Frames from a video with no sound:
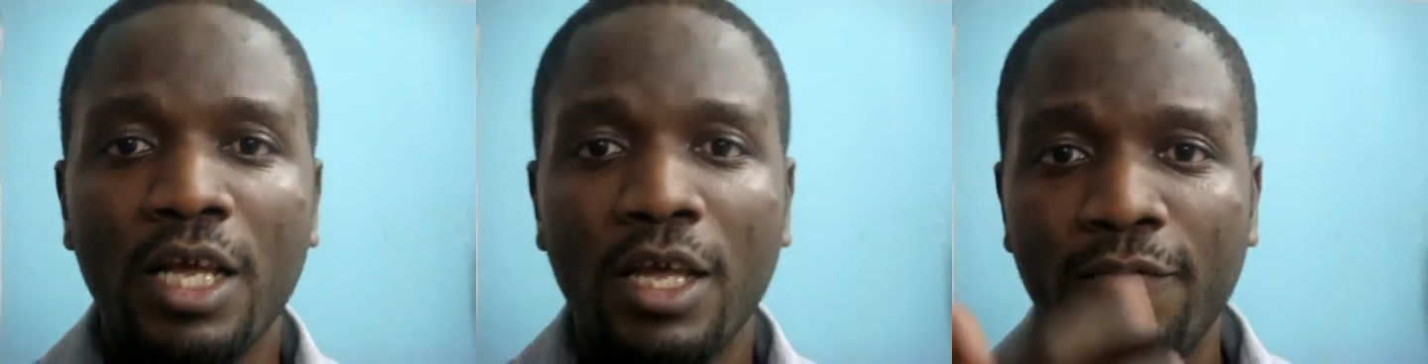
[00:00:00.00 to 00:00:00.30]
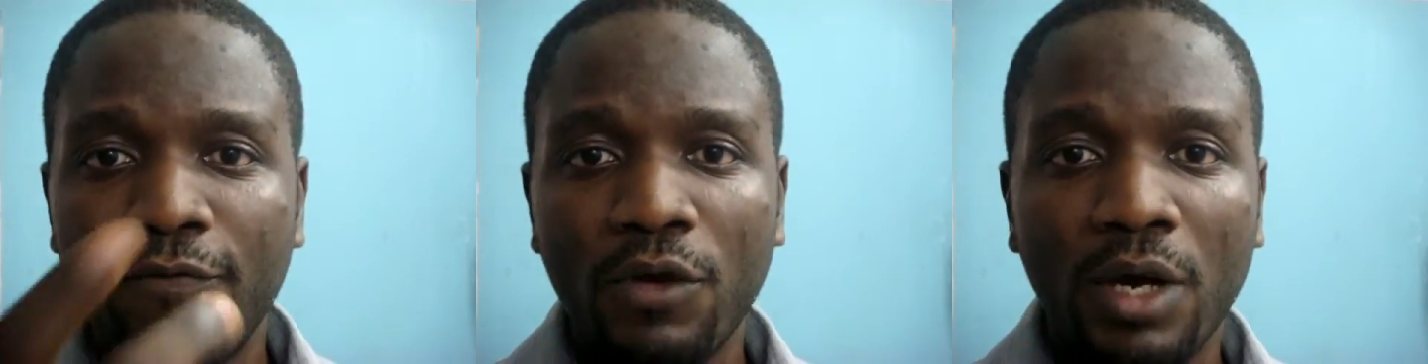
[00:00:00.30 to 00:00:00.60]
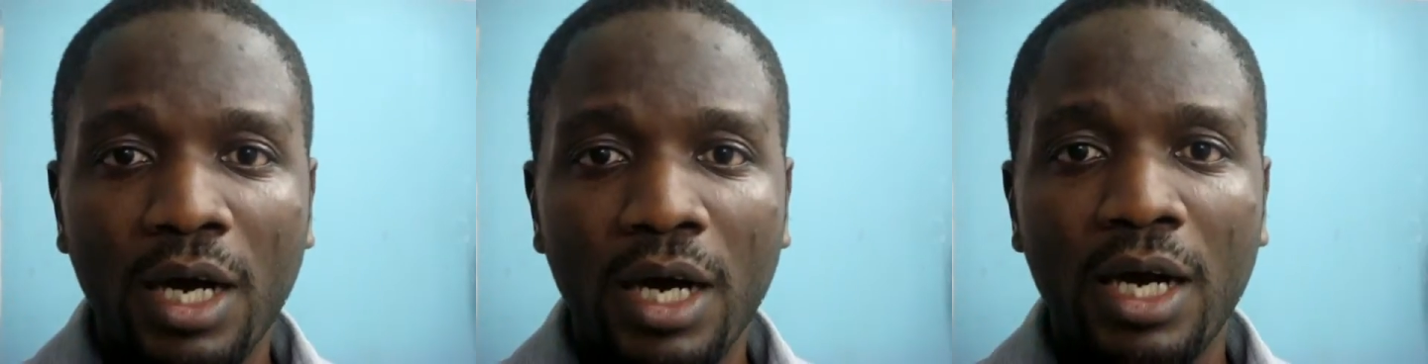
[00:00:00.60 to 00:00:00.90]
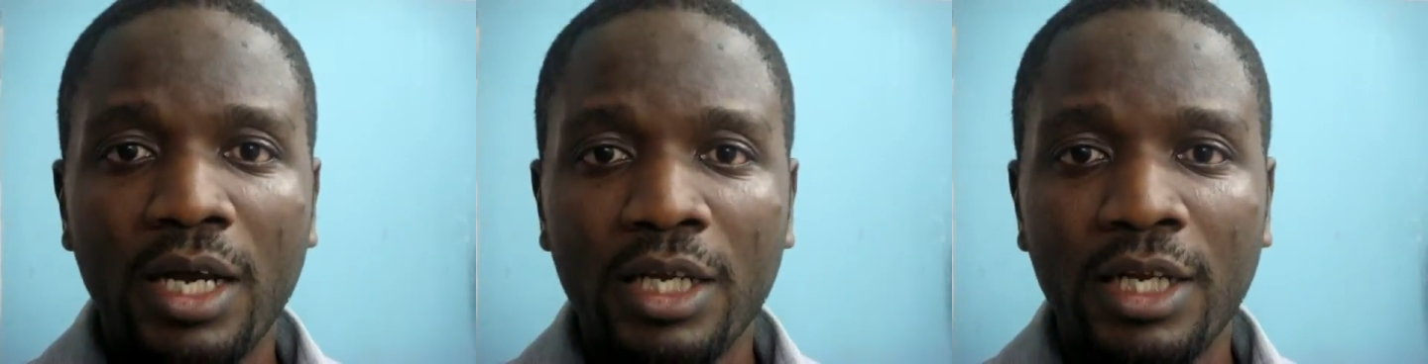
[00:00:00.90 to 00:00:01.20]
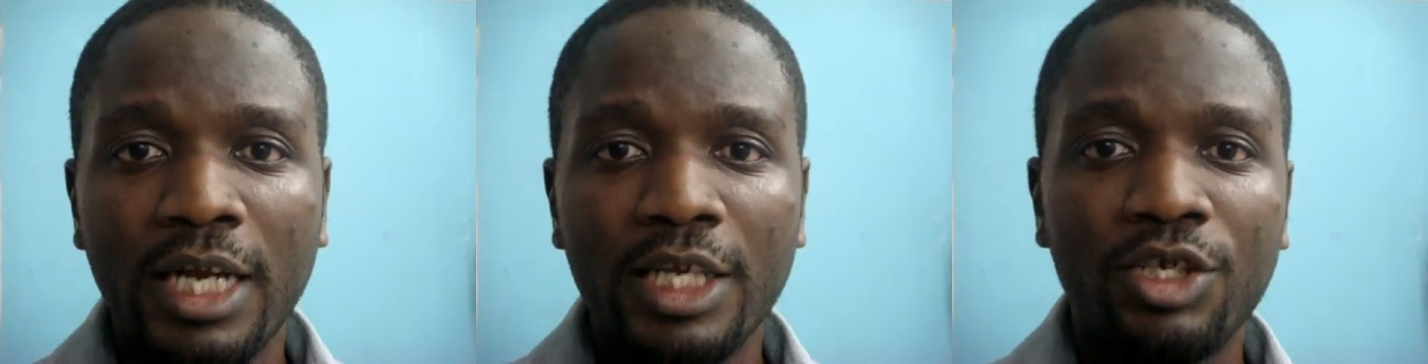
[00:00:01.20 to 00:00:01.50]
if you are
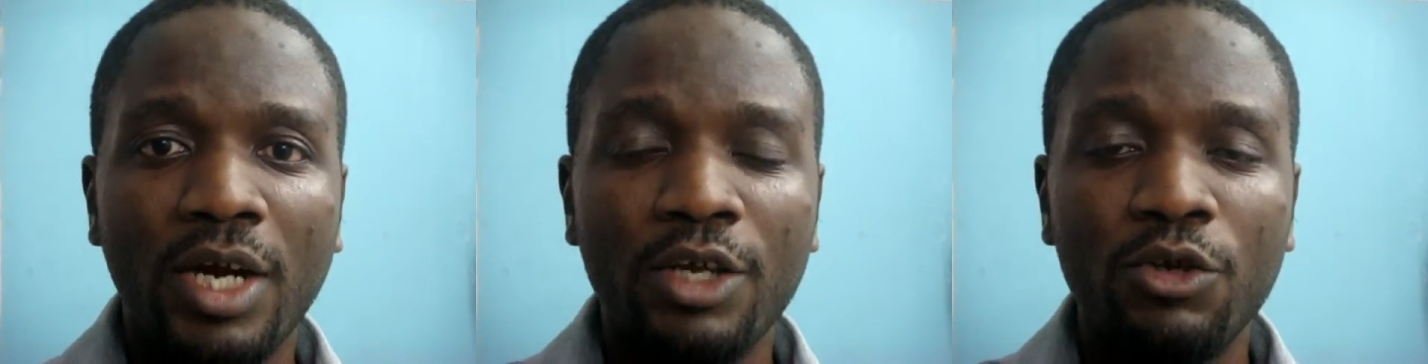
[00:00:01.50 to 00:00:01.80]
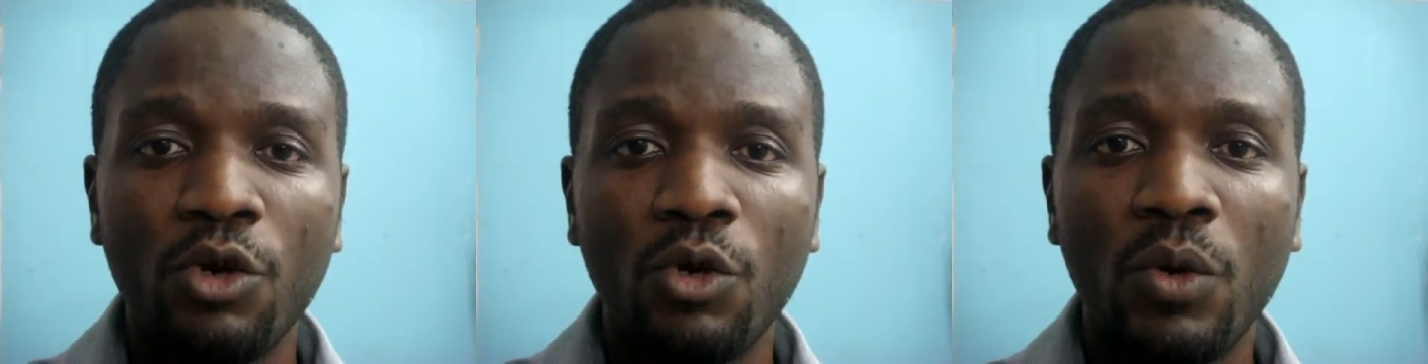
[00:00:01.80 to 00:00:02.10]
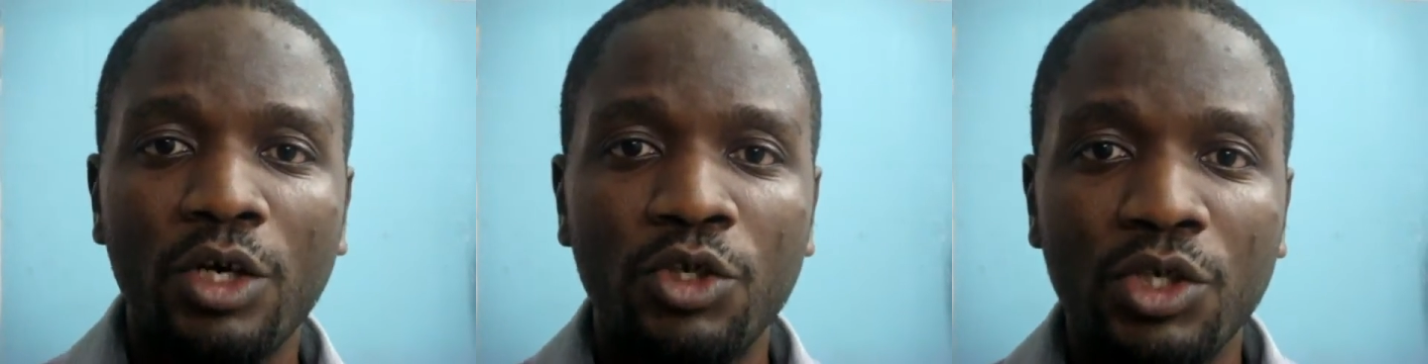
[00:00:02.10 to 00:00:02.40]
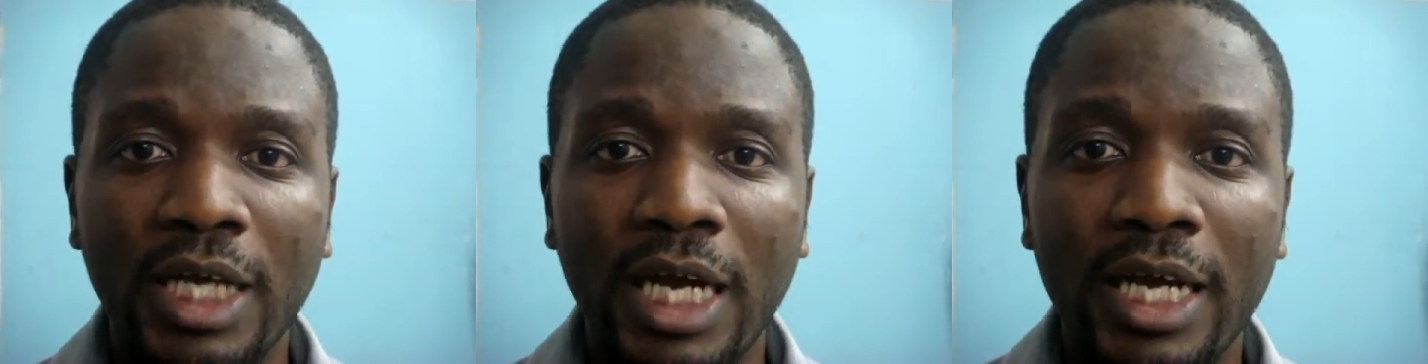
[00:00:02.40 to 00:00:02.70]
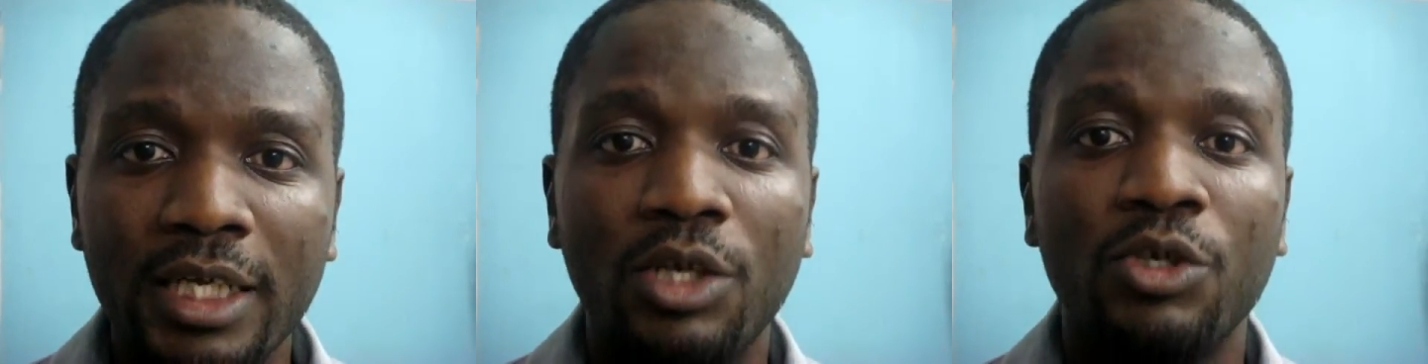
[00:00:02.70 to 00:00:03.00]
in Nigeria and you know where Ojota
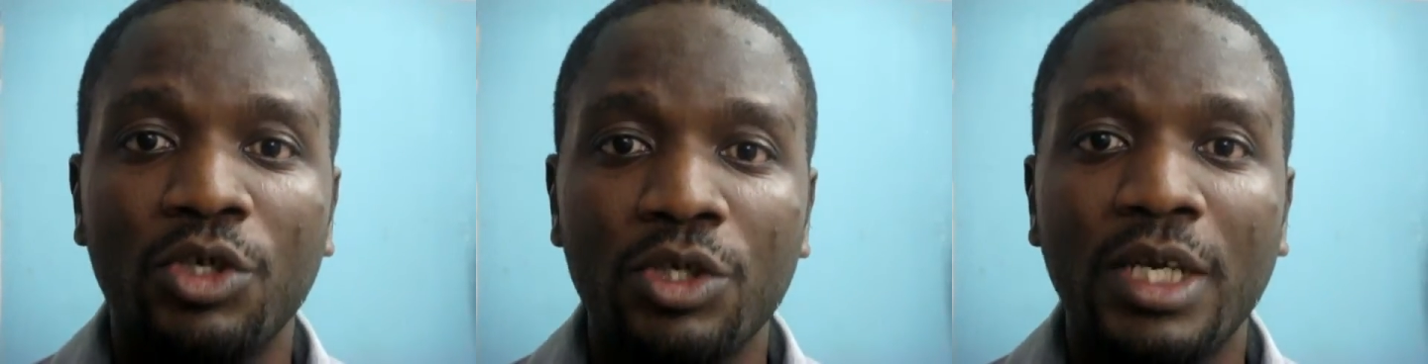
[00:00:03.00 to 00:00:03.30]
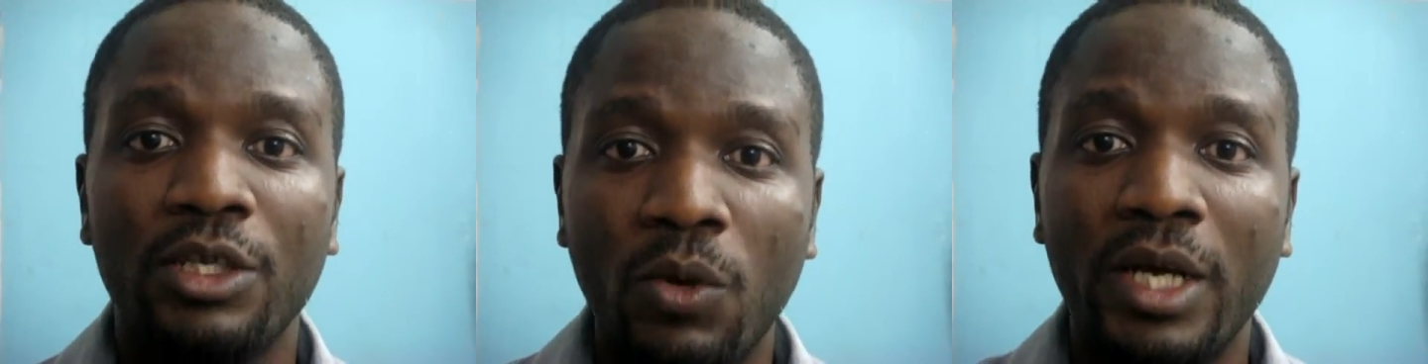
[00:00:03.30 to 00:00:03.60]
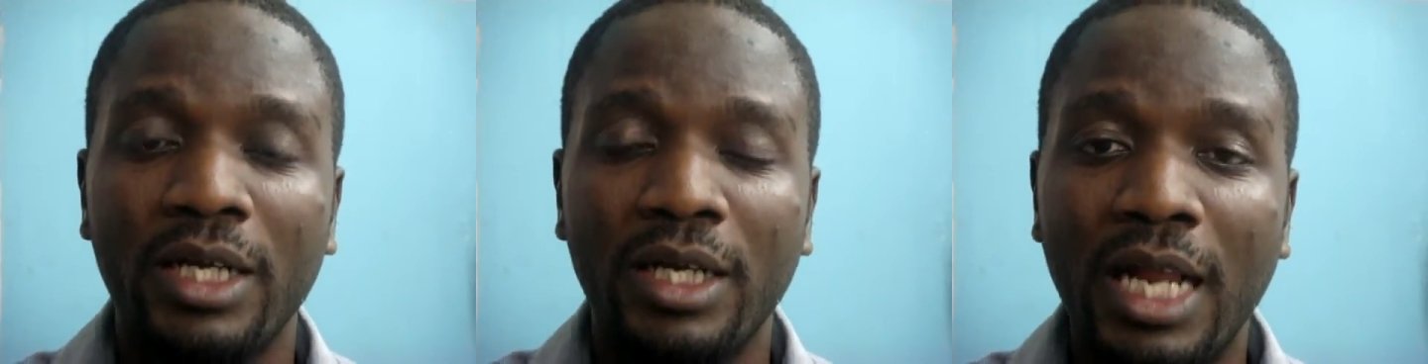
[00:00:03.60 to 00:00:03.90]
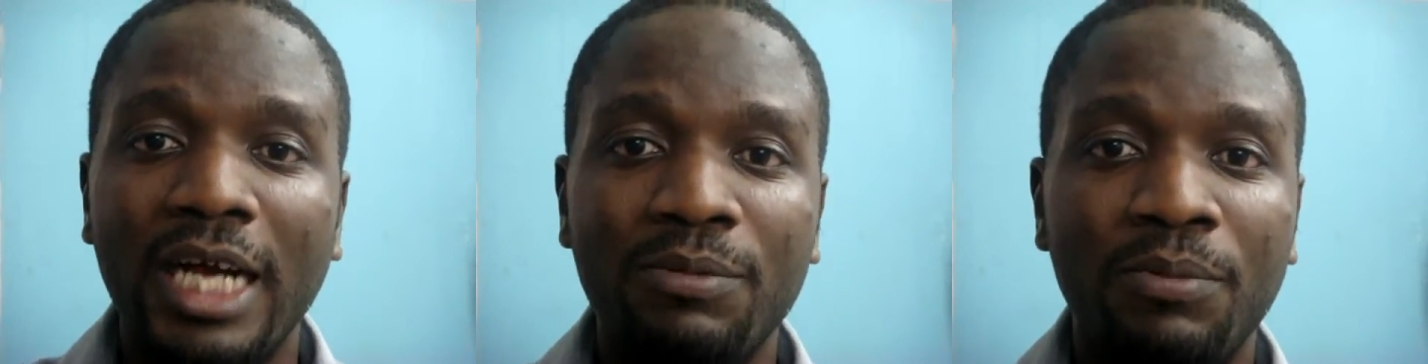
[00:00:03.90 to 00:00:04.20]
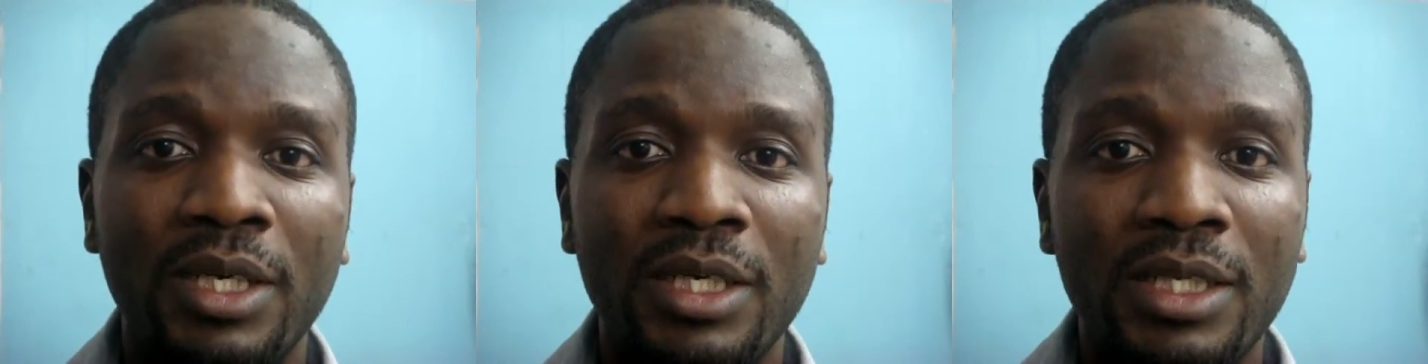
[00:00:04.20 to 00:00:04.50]
is quite a large
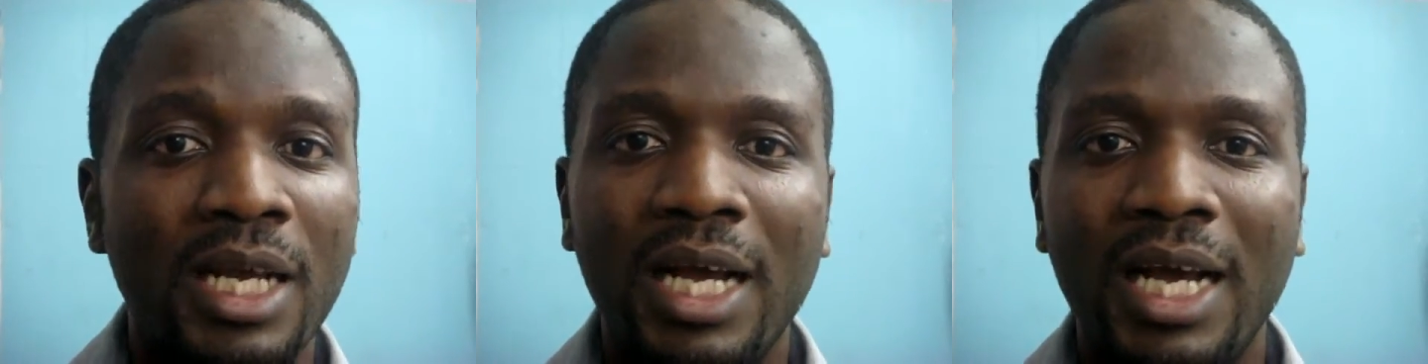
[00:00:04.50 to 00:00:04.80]
place,